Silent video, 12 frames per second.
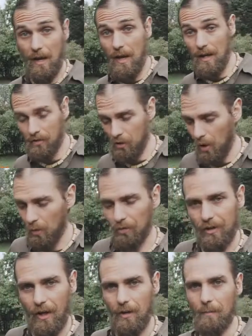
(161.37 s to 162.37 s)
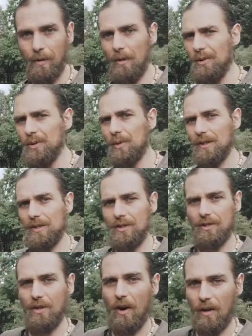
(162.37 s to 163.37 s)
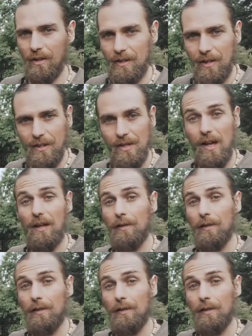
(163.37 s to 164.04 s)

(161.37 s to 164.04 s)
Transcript: and cola nut, but it also has star anise,